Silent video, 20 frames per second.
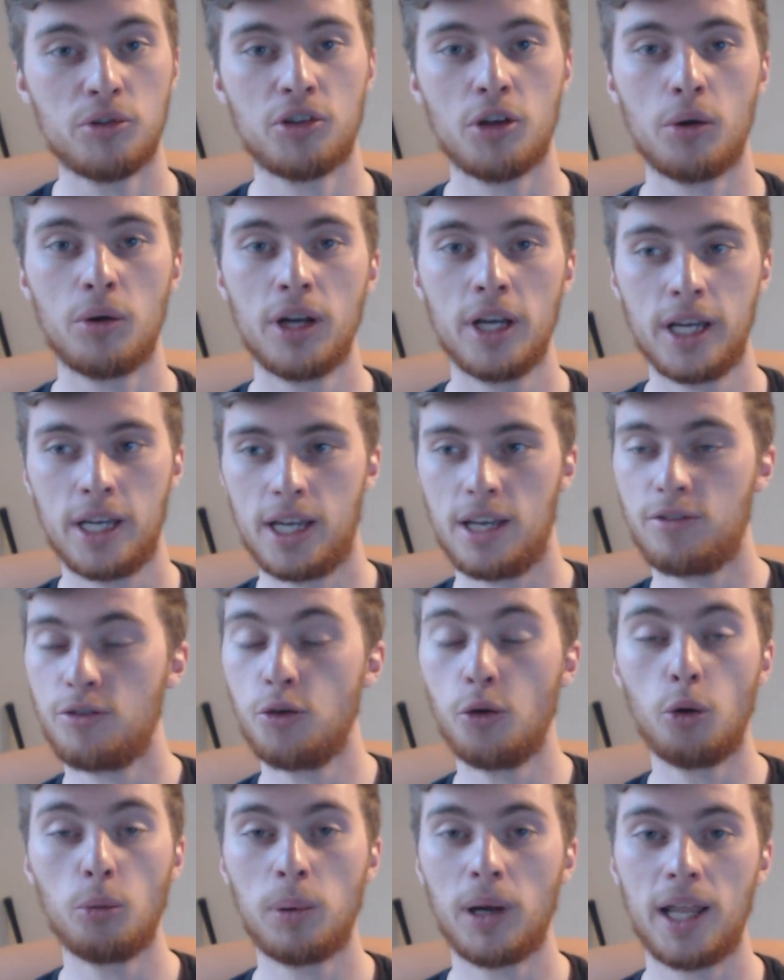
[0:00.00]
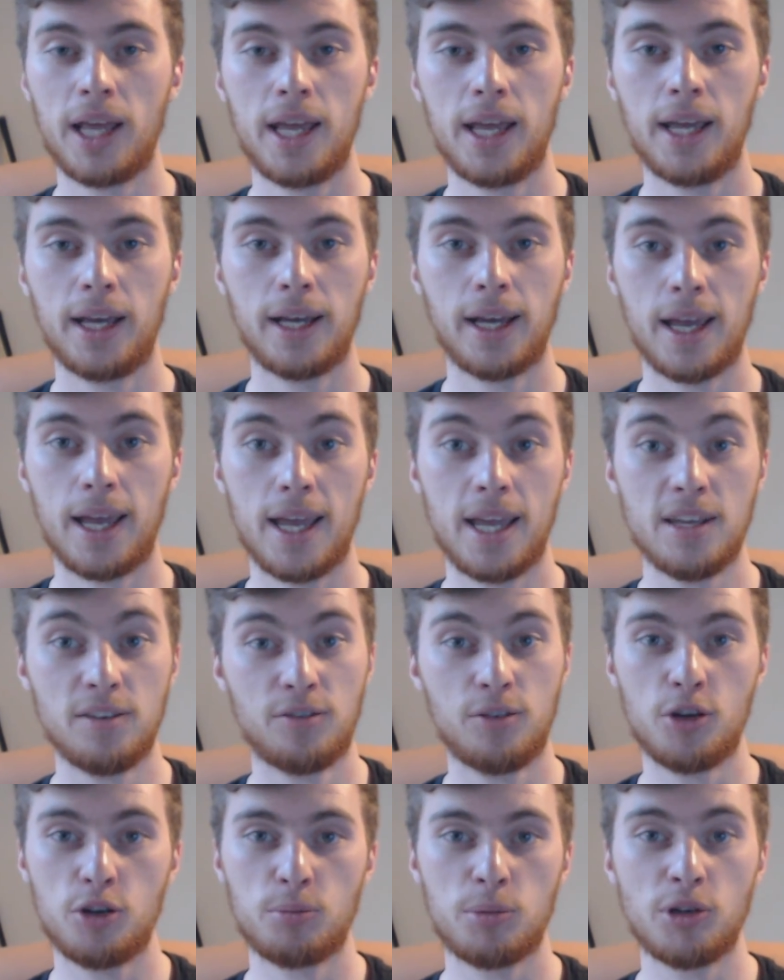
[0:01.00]
So if you're playing a
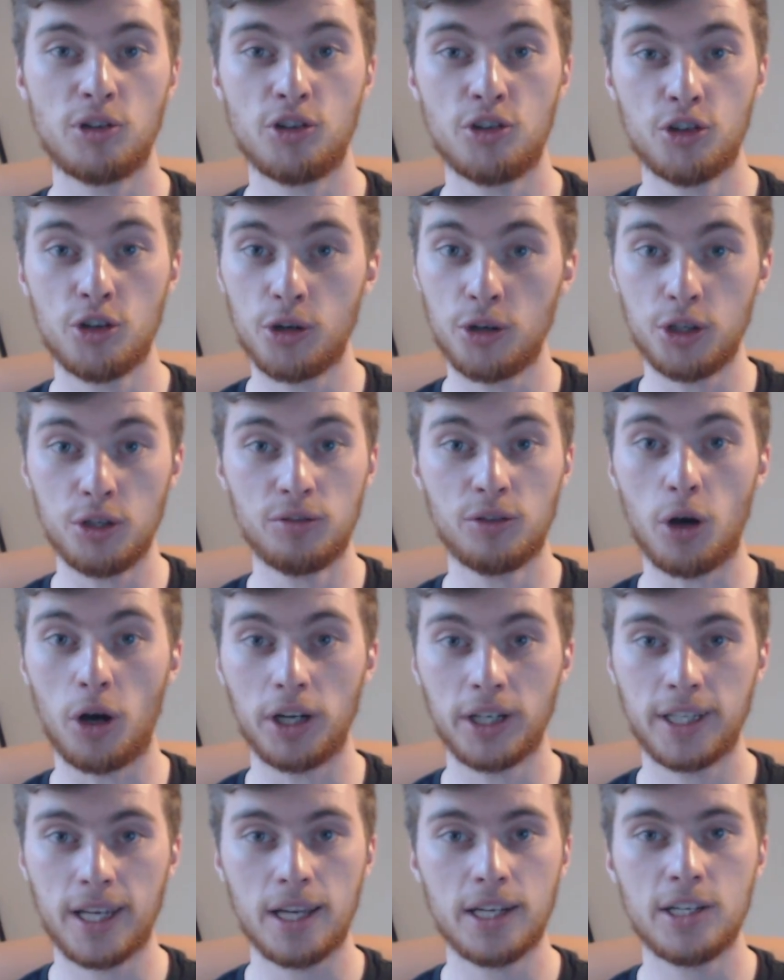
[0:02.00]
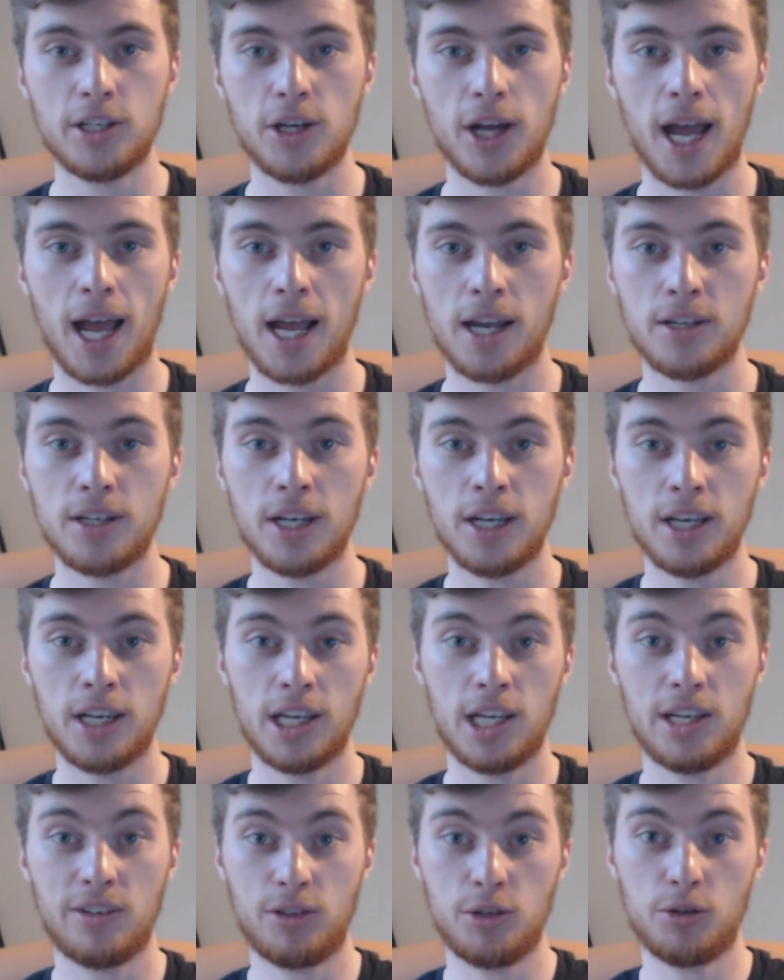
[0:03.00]
first person shooter and you've got a gun in your hand,
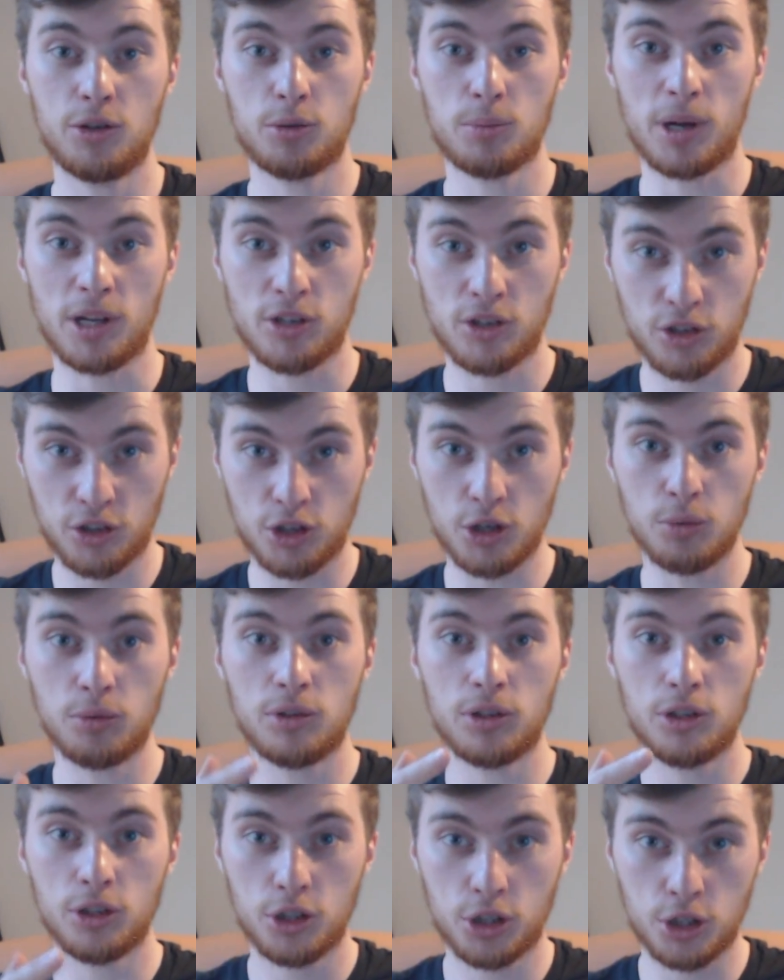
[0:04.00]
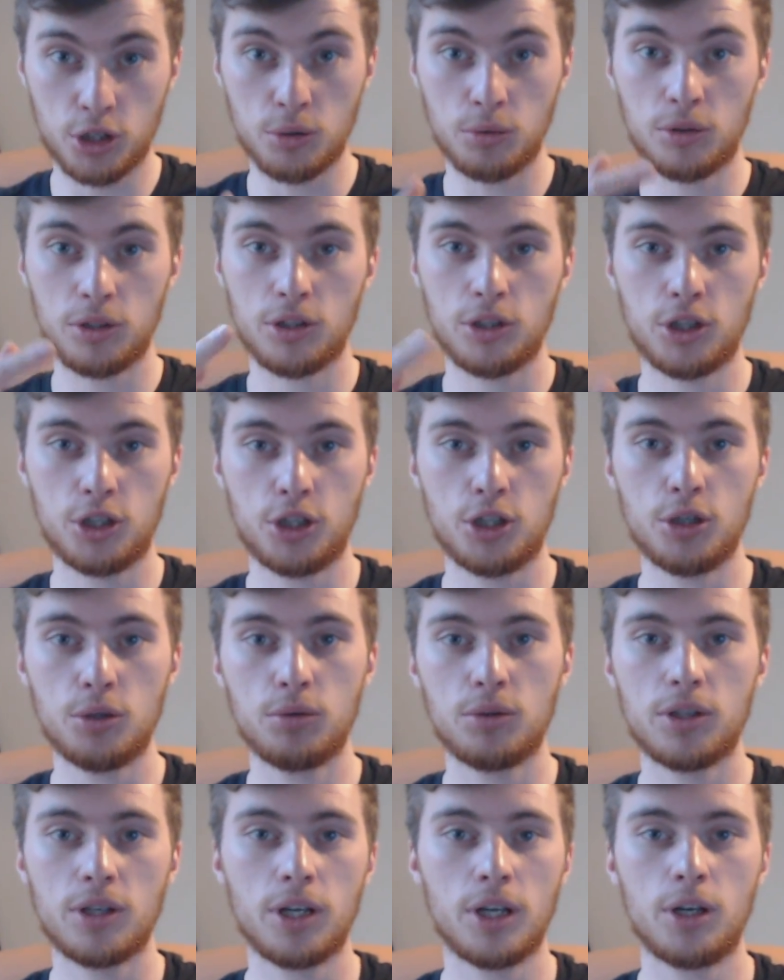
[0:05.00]
if you just press shoot, shoot,
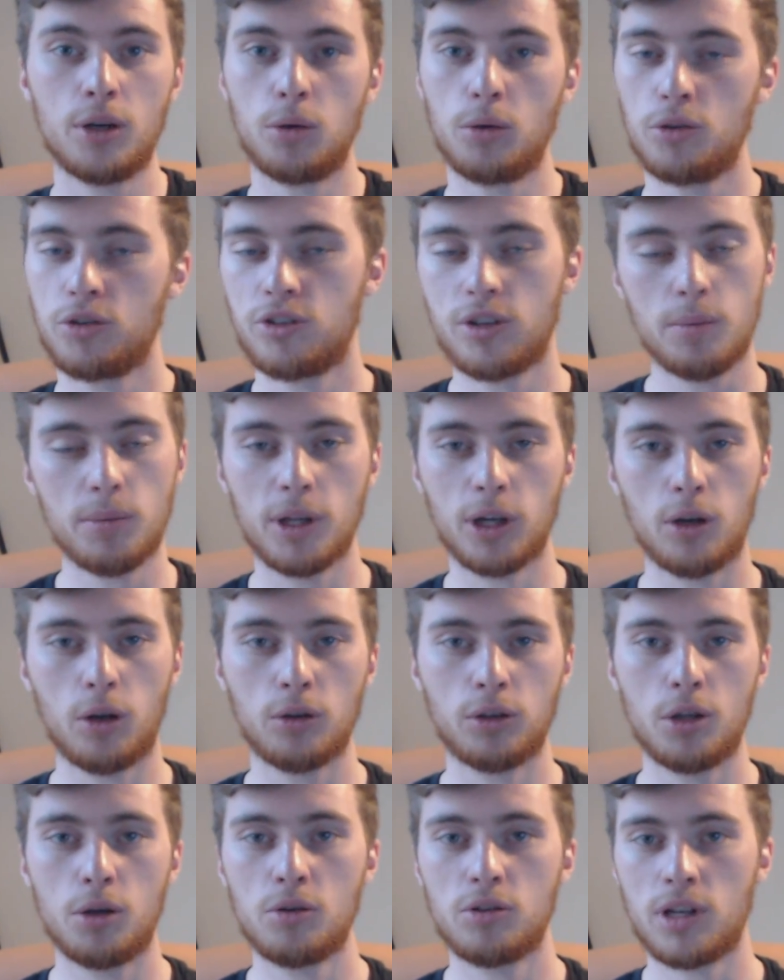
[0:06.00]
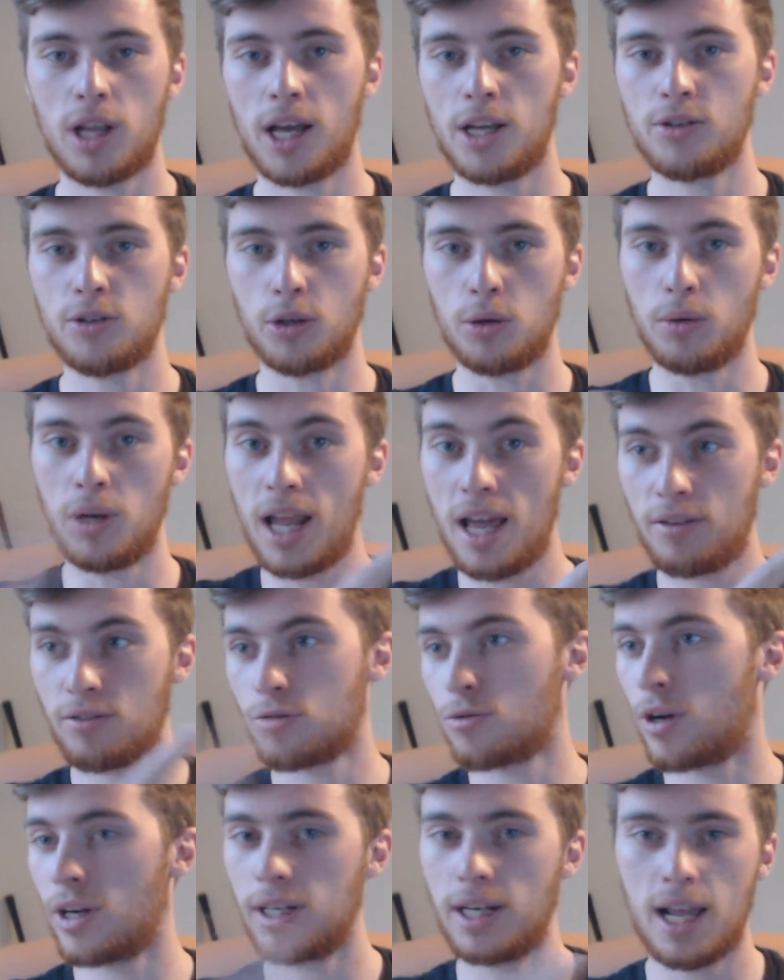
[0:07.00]
shoot, or something along those lines, or go
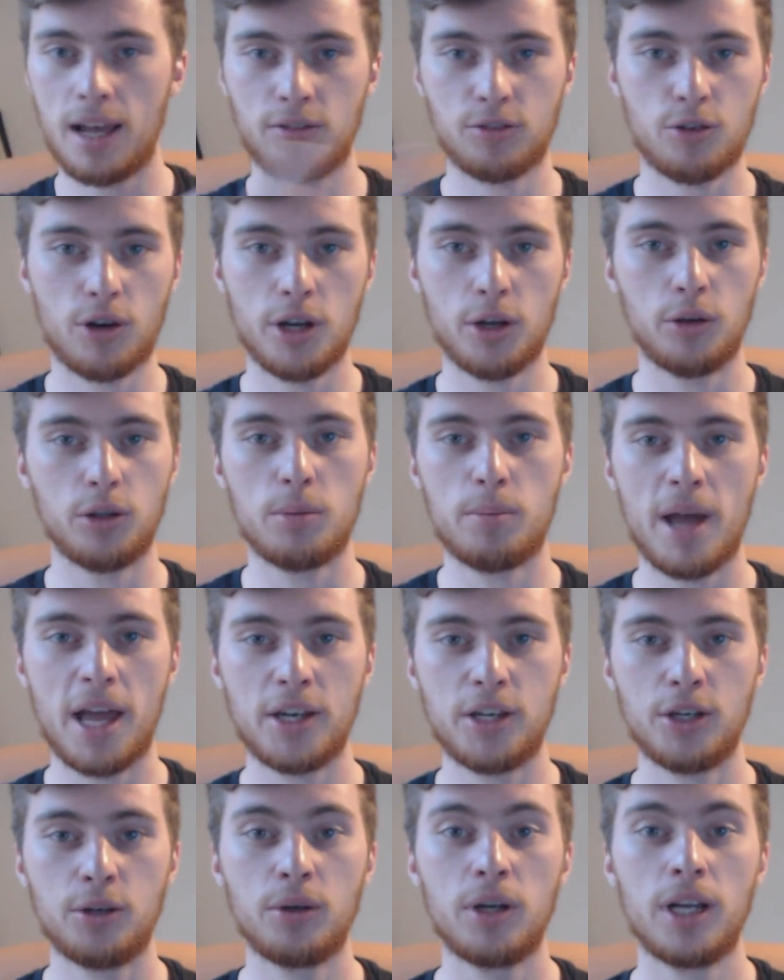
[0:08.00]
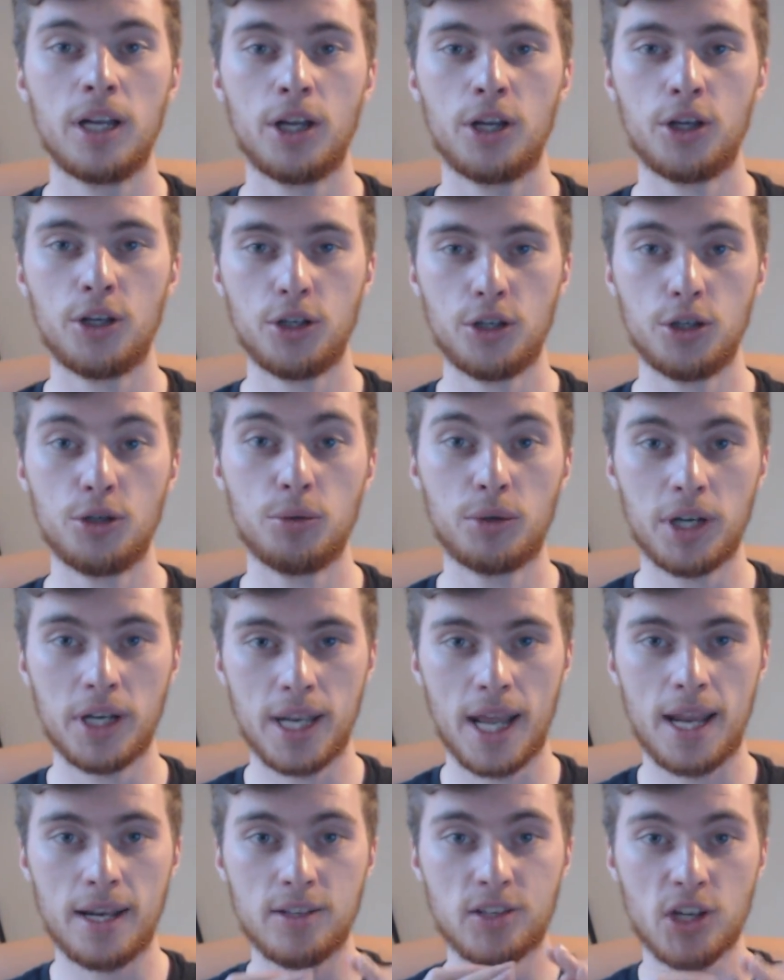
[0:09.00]
left, right on the menu, you
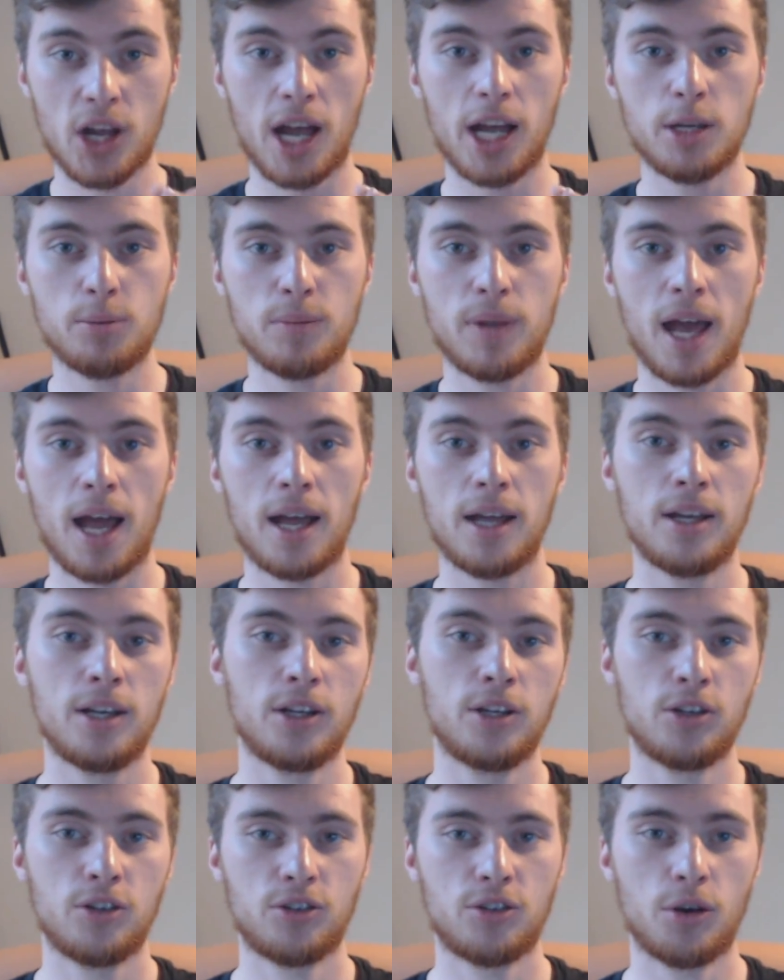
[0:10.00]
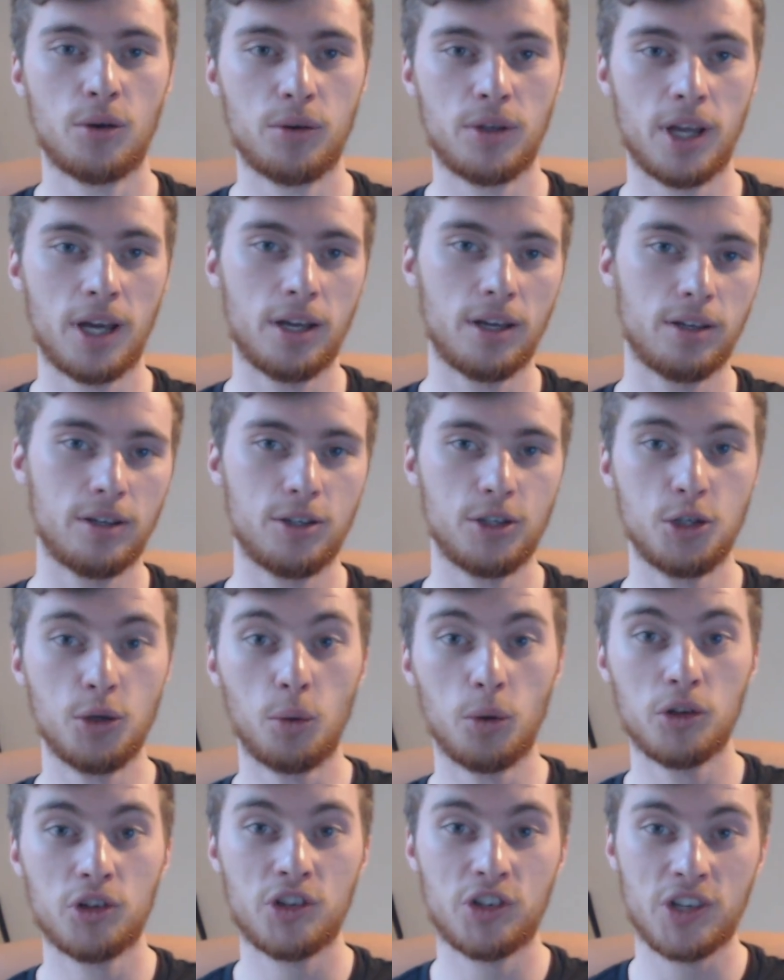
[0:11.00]
can then time that so that
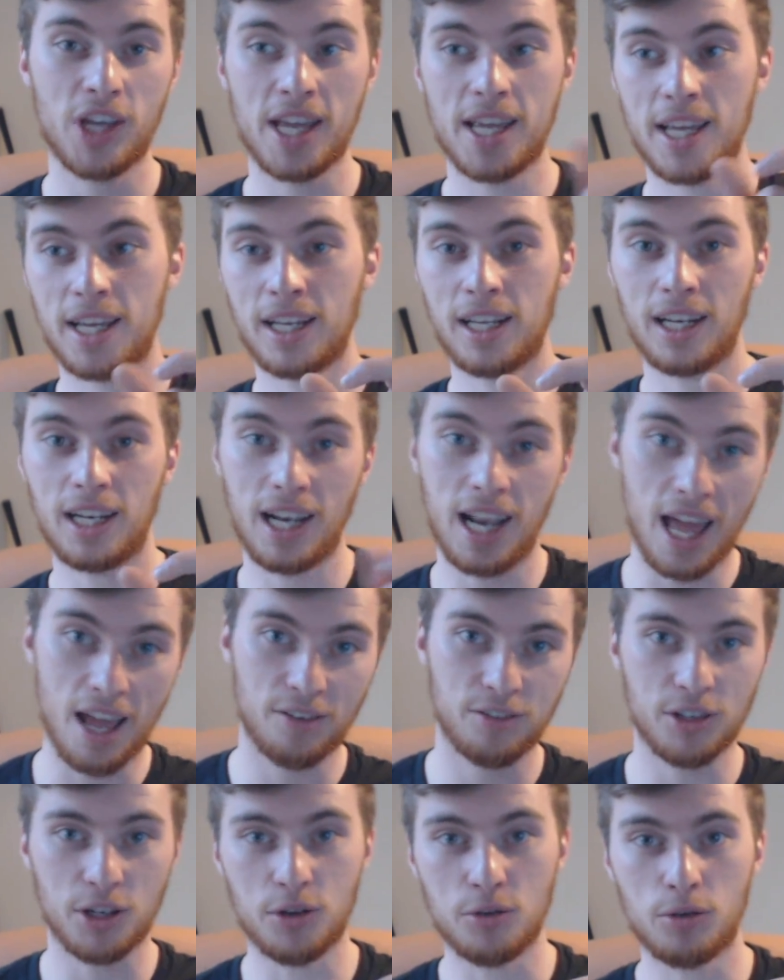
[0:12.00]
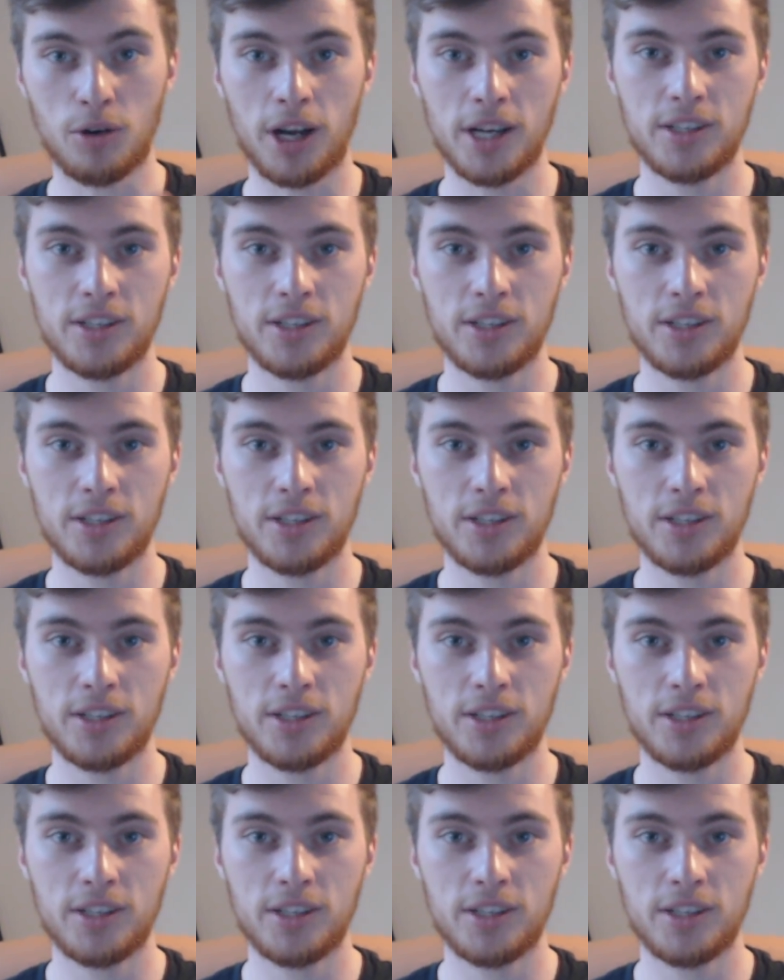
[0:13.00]
you're saying left and